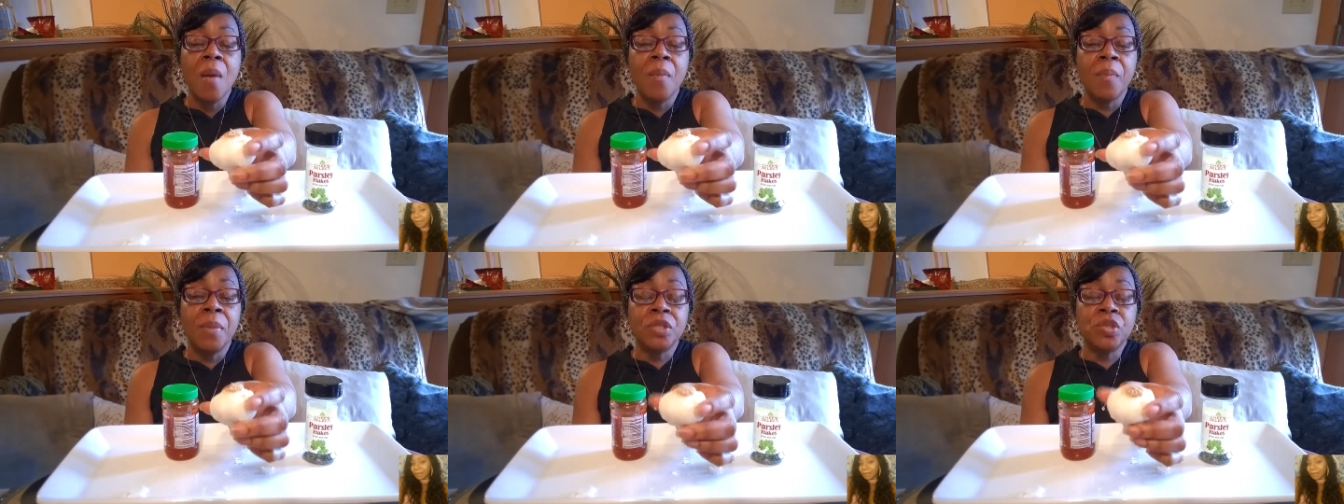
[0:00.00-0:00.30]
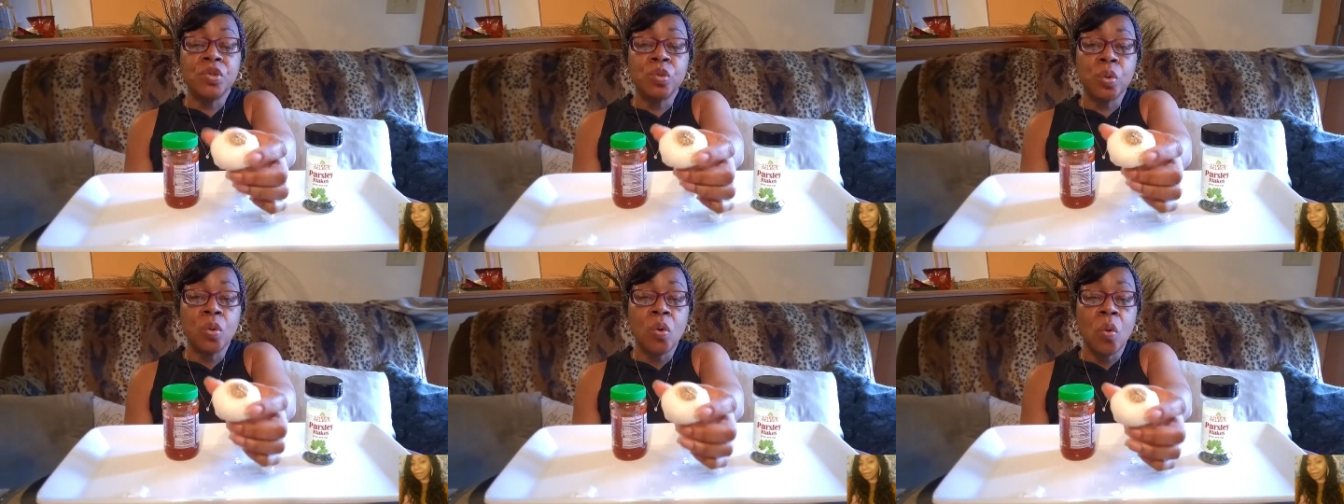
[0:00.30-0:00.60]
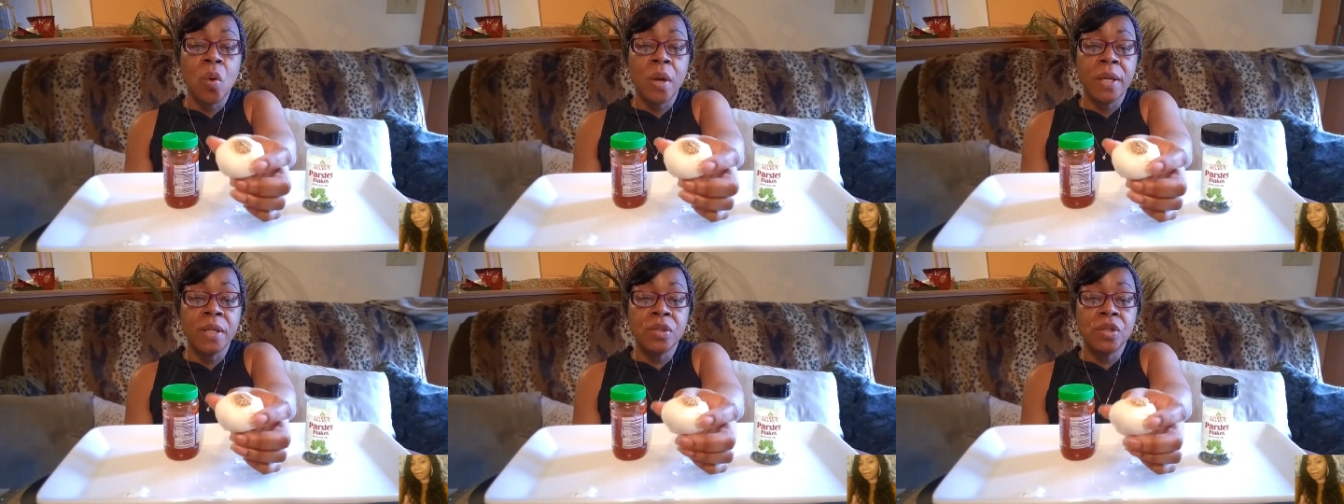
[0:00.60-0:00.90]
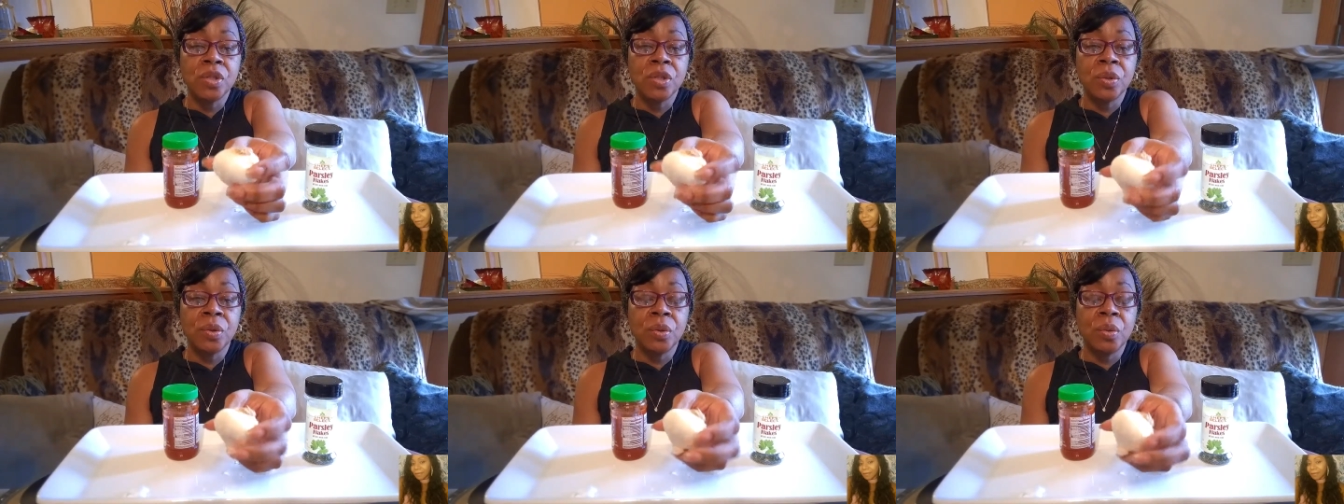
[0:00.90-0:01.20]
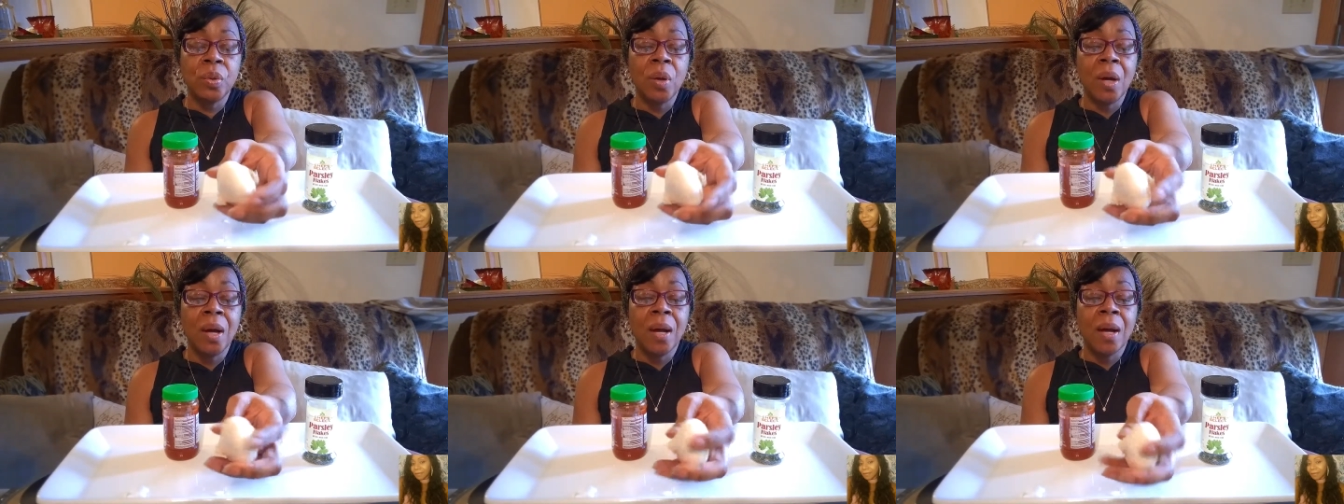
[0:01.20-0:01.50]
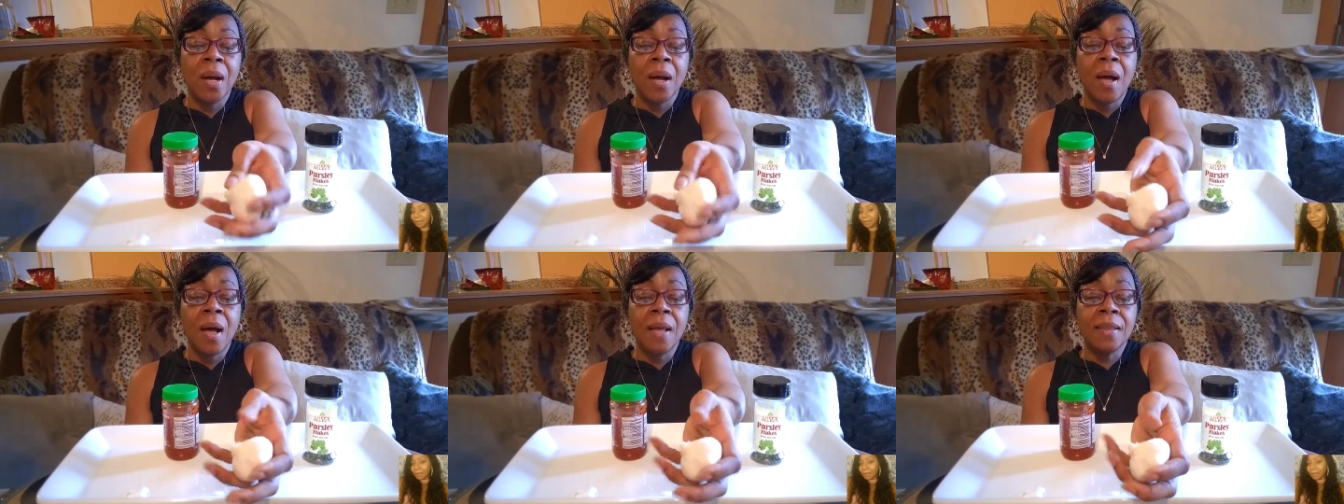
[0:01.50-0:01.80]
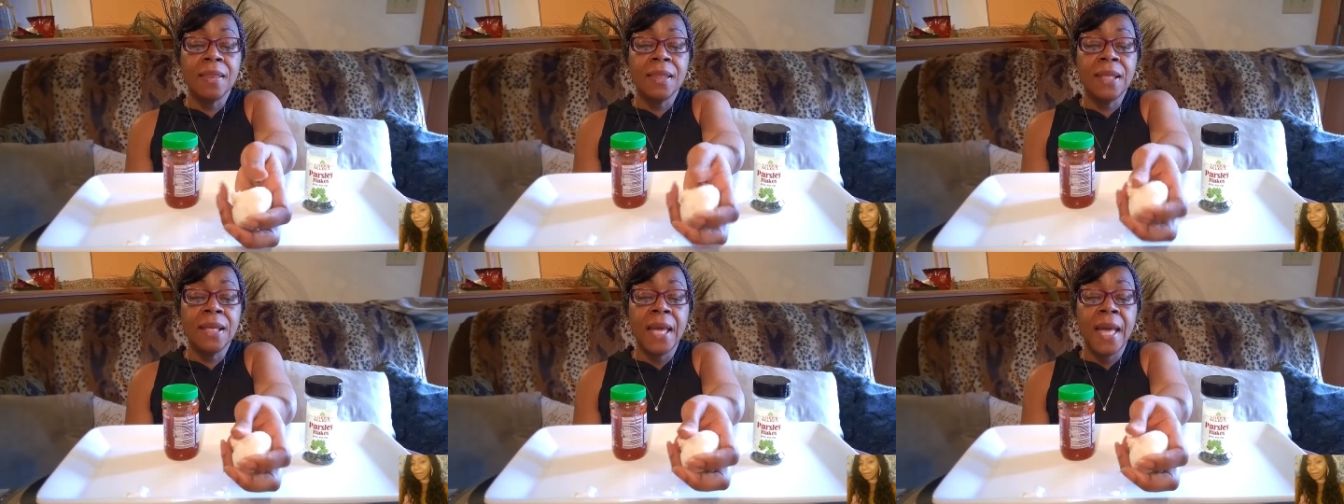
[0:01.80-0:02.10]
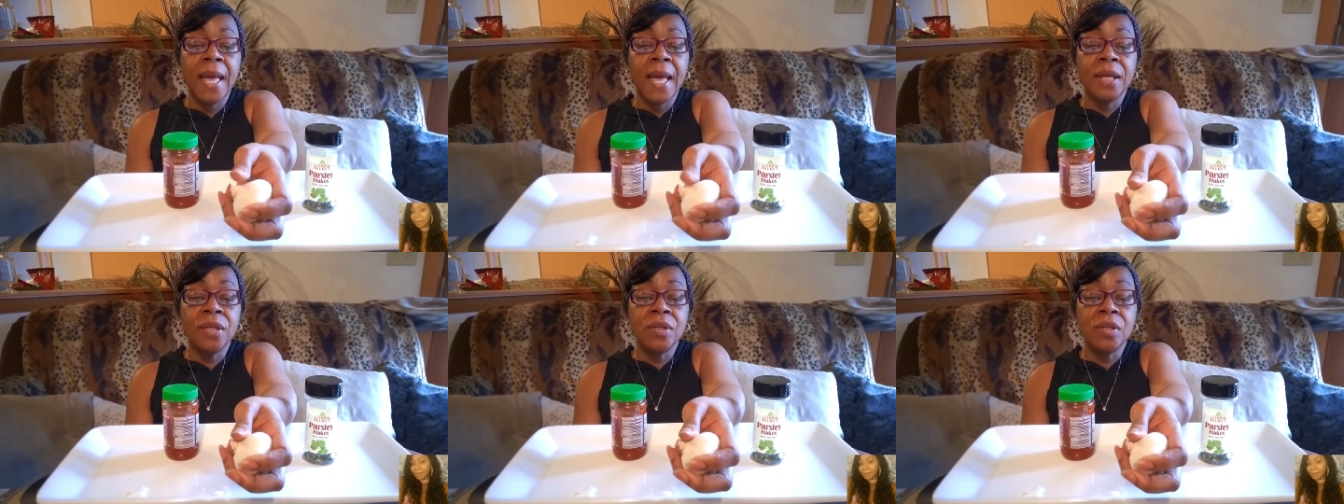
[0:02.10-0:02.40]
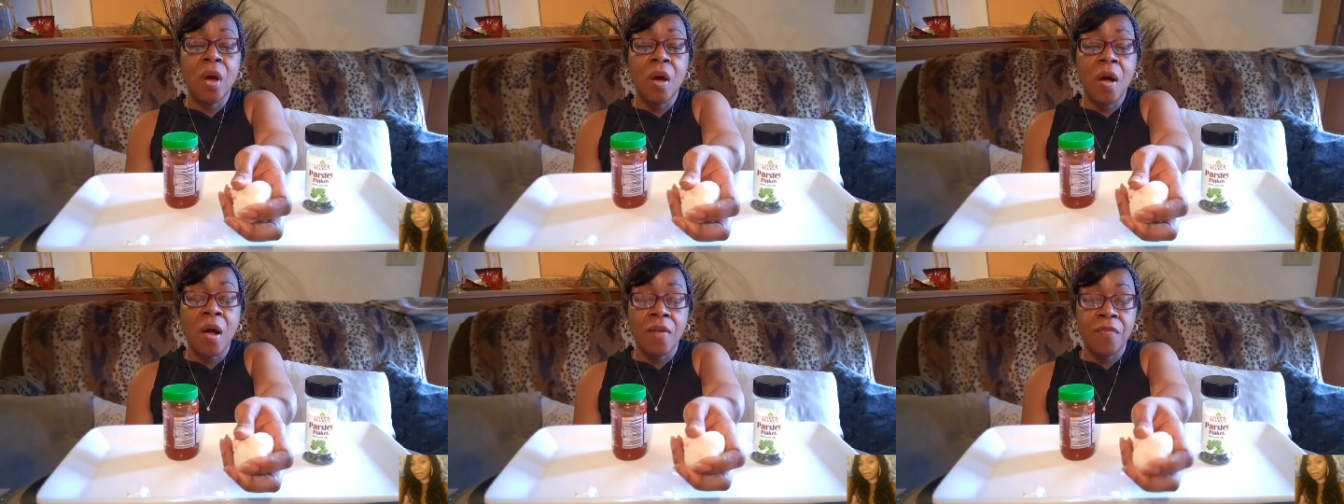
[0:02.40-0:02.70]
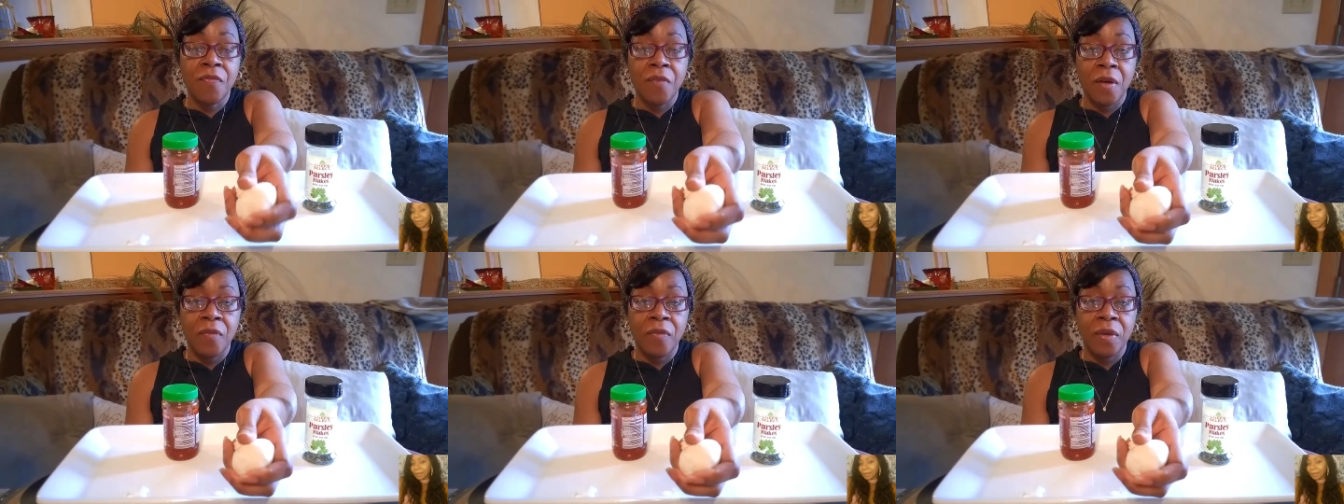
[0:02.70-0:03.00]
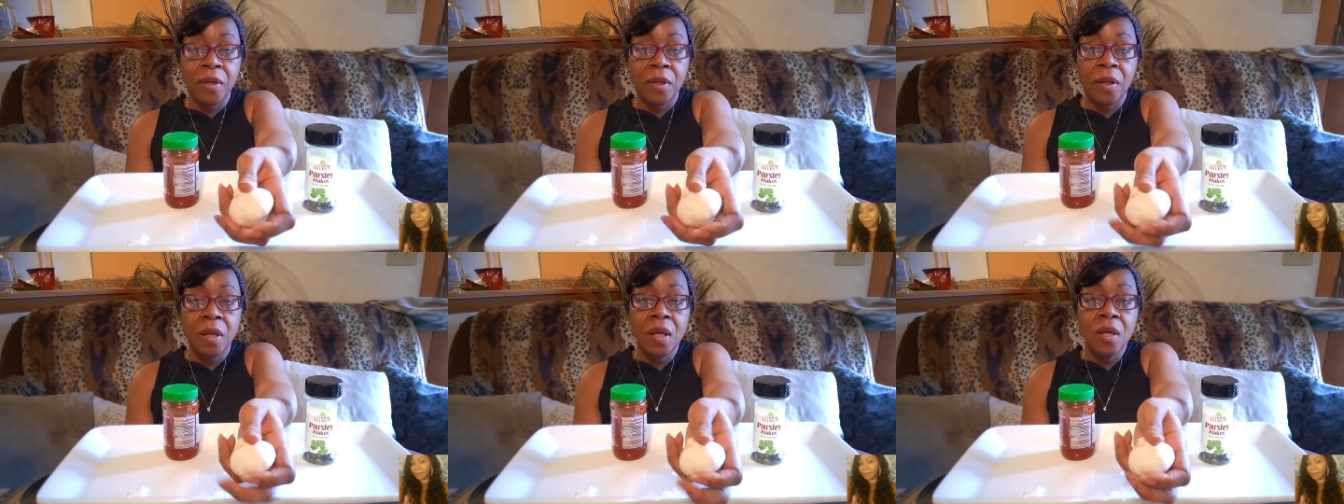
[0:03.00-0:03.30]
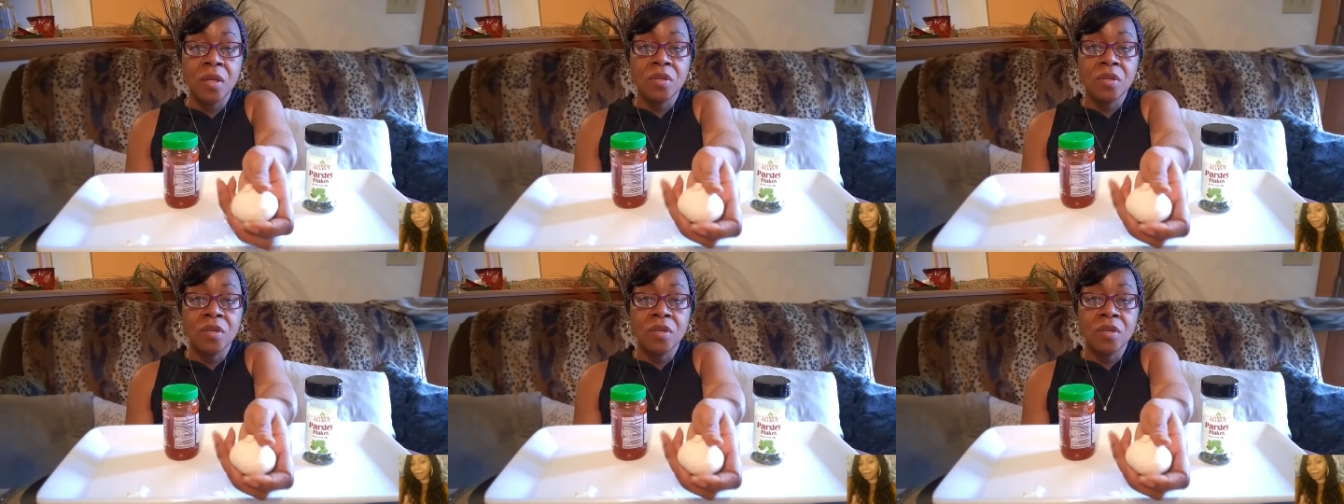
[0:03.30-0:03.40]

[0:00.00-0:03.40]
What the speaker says: But you're going to cut the end off of it,